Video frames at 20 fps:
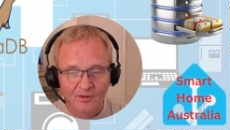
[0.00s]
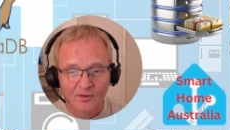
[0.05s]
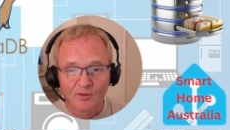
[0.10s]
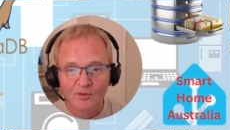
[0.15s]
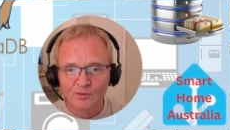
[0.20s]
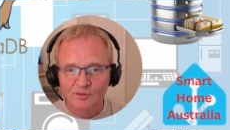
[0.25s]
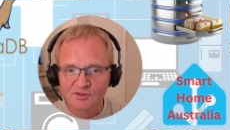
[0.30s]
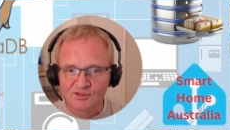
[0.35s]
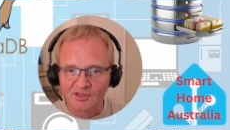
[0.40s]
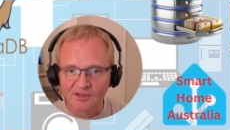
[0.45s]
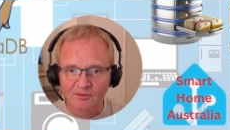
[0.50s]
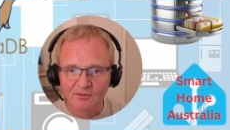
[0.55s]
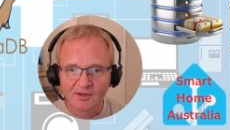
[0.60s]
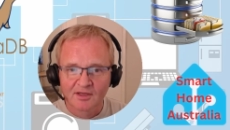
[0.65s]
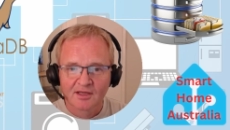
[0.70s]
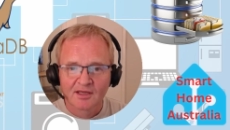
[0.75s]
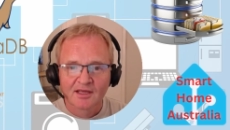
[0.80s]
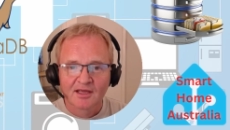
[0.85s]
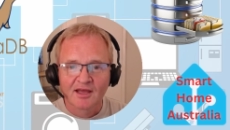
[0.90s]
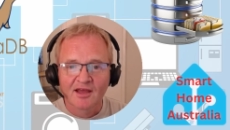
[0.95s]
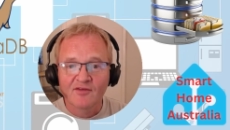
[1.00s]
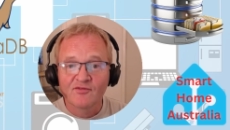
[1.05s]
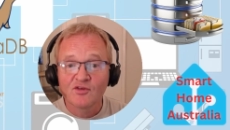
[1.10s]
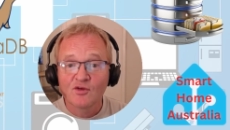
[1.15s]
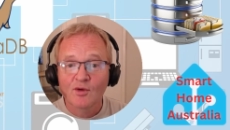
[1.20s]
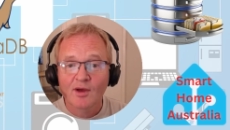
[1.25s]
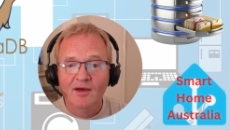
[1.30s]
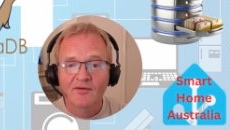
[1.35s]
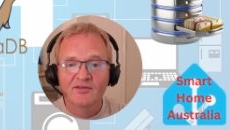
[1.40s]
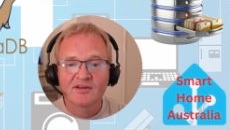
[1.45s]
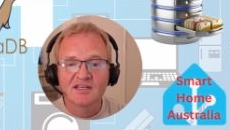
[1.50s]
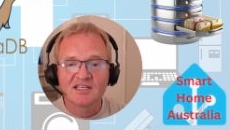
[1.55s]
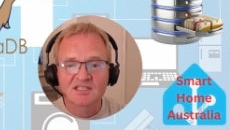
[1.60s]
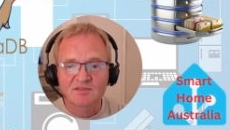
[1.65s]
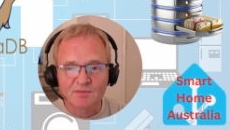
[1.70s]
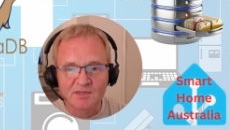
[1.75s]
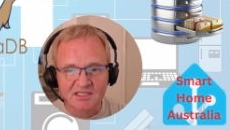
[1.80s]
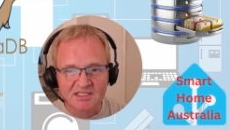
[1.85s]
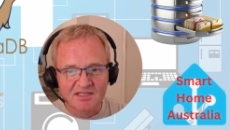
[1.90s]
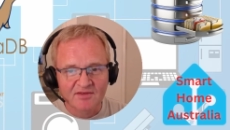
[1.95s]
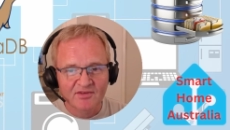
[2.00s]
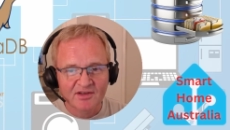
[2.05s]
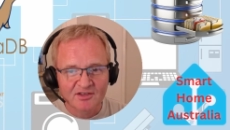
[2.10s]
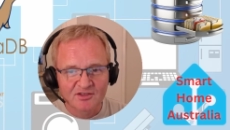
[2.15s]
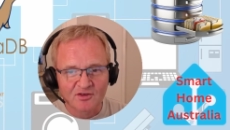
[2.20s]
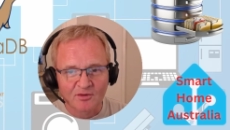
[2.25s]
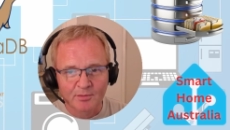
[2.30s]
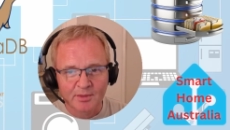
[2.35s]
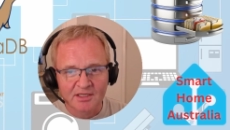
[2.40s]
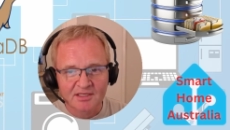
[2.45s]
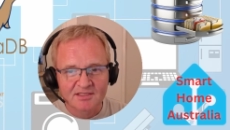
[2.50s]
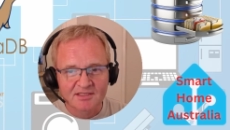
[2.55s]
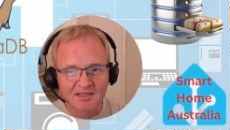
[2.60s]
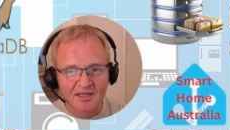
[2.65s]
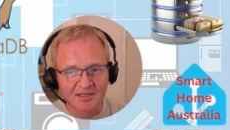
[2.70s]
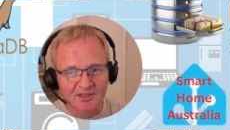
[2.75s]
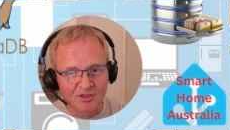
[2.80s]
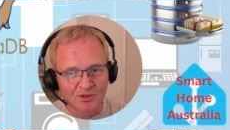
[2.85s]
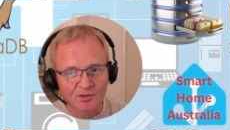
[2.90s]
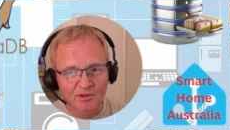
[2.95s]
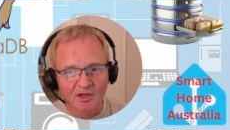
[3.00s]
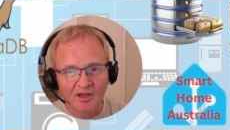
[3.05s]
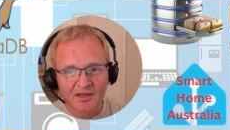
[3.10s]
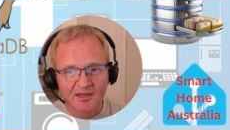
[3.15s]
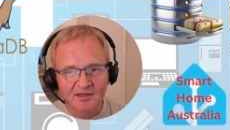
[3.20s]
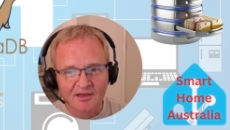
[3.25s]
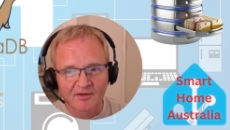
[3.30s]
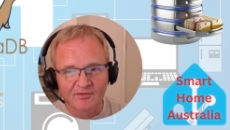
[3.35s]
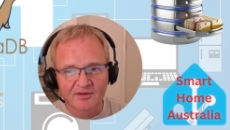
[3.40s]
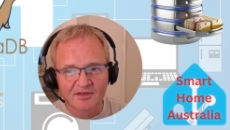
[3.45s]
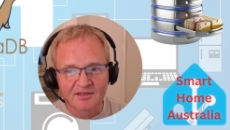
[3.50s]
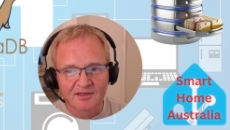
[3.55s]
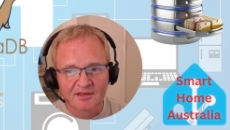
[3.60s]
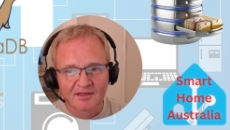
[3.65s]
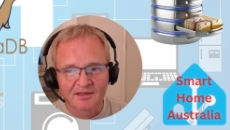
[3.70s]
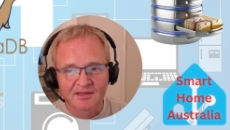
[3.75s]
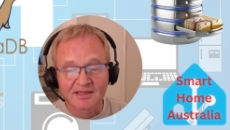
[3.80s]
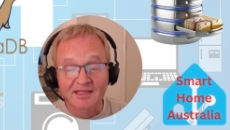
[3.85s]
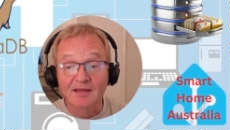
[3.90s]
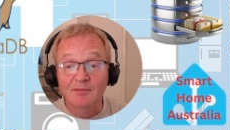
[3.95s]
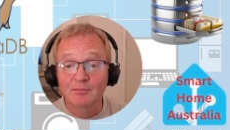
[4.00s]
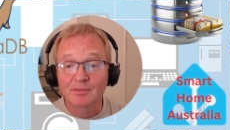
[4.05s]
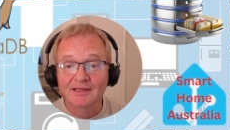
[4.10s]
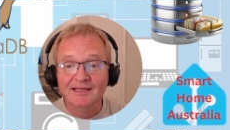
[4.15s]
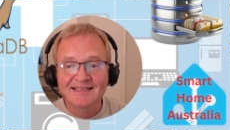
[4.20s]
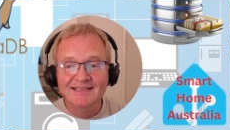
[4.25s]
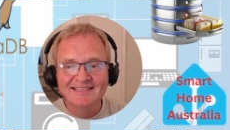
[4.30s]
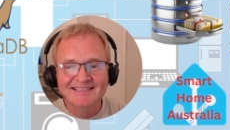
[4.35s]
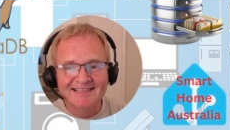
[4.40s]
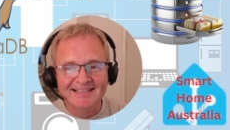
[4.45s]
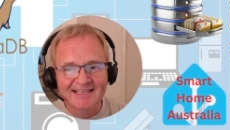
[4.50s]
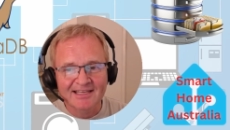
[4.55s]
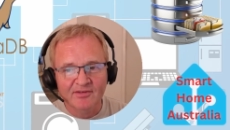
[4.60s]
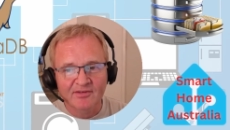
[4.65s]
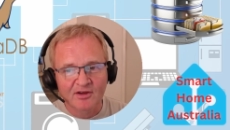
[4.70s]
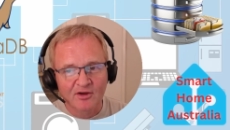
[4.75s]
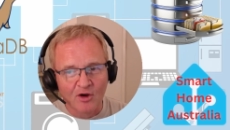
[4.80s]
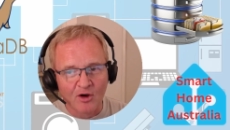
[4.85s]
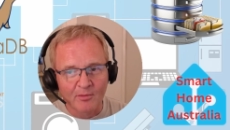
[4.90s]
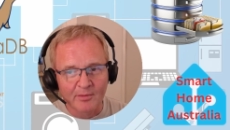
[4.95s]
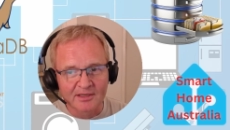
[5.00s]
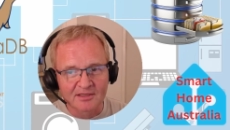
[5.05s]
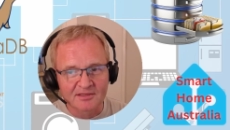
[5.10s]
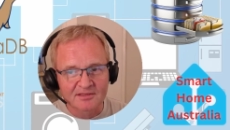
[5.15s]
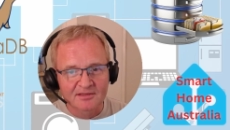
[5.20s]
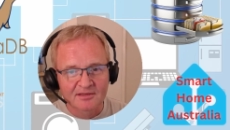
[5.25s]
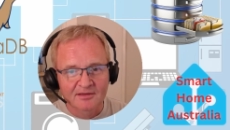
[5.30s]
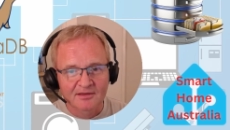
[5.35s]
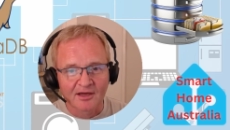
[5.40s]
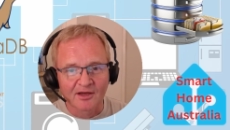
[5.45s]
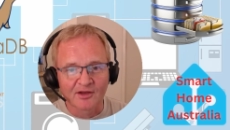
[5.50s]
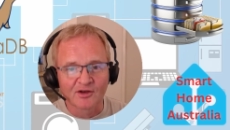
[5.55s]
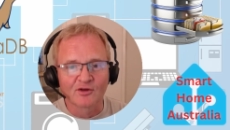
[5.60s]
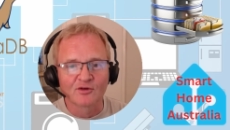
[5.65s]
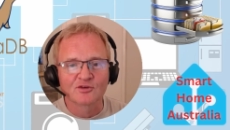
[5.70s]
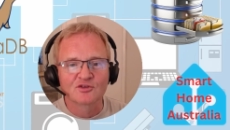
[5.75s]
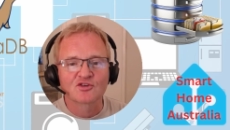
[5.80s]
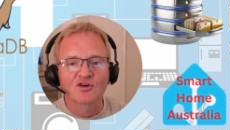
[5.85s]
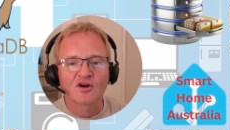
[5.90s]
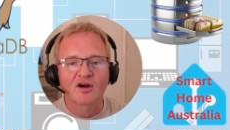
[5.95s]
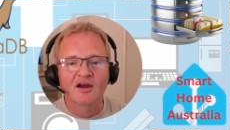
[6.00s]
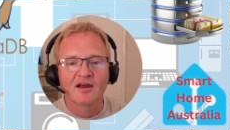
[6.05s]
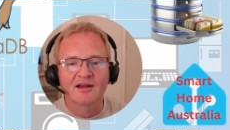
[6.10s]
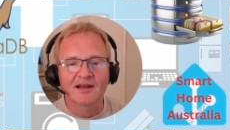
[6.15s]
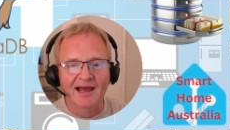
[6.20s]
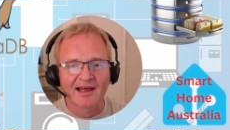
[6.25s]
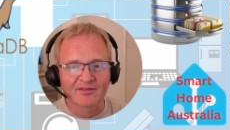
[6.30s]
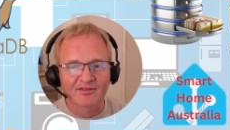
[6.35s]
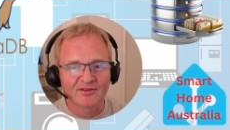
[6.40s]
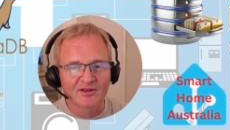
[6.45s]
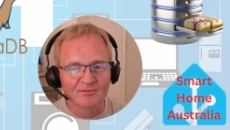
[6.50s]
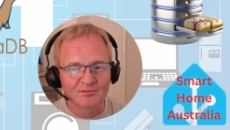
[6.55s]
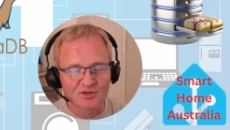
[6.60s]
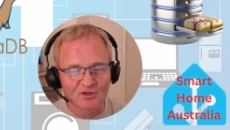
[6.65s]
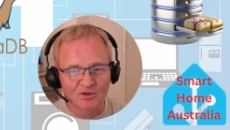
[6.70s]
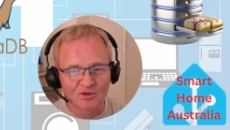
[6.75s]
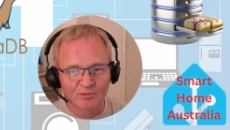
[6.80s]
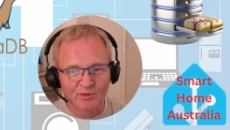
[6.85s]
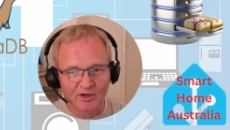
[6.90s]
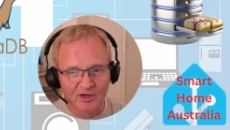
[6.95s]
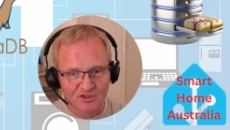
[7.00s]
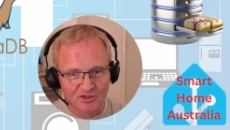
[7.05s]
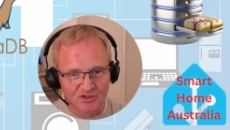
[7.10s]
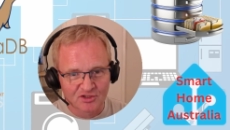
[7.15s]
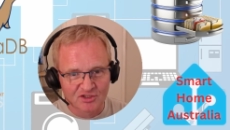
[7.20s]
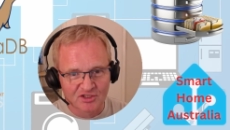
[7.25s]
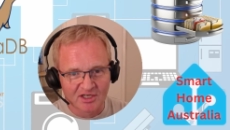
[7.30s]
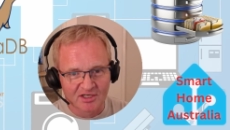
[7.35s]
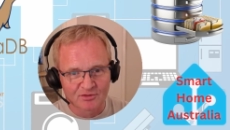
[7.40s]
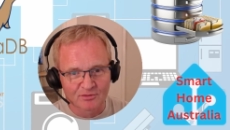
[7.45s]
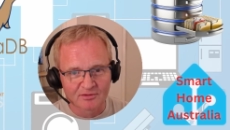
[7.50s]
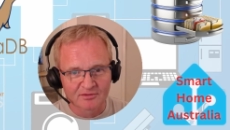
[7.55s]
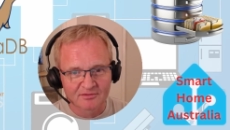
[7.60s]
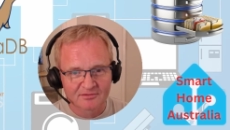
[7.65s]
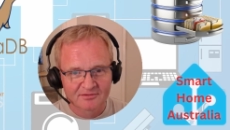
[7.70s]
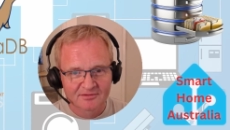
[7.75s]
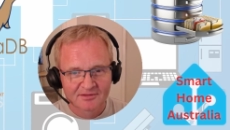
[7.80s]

Also, if you have any specific topics that you'd like covered, then please leave a comment and I'll try and add them to the production schedule.